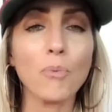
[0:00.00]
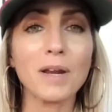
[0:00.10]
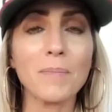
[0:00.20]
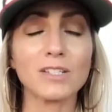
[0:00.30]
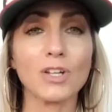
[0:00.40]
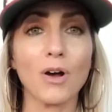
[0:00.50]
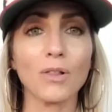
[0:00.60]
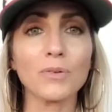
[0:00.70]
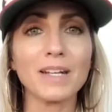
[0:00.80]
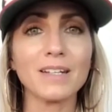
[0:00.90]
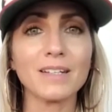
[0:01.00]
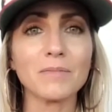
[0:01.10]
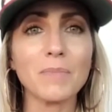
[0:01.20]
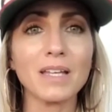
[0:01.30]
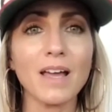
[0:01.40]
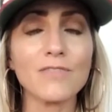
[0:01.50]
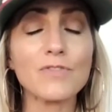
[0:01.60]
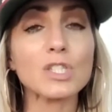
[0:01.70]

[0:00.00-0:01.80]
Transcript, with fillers: what am I tolerating in my life?